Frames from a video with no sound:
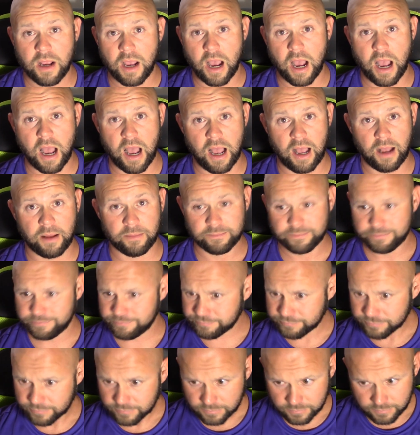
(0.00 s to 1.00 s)

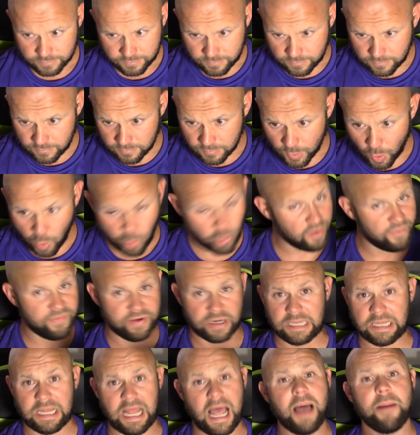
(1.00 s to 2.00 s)
or even
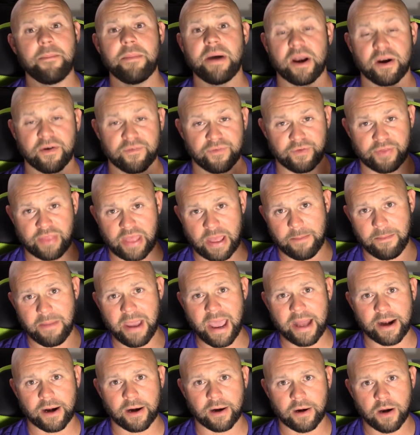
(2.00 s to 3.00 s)
a lot better for that
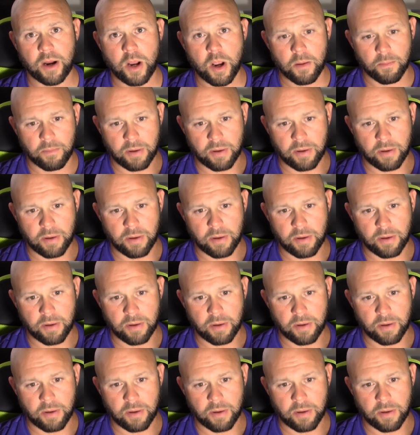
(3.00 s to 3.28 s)
matter,